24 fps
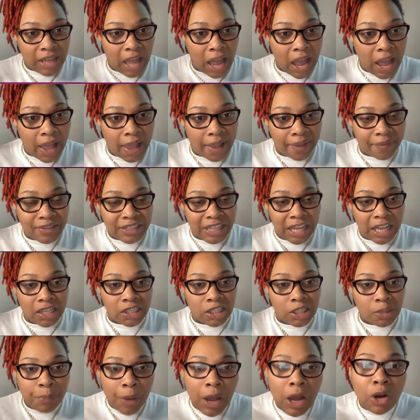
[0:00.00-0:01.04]
knives,
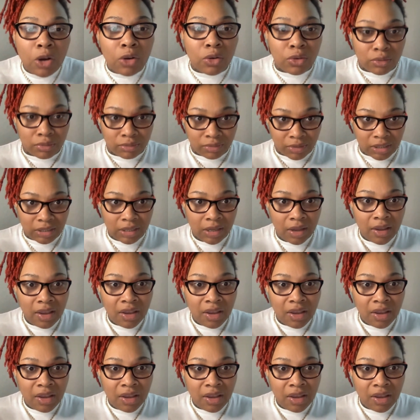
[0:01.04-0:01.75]
and spoons.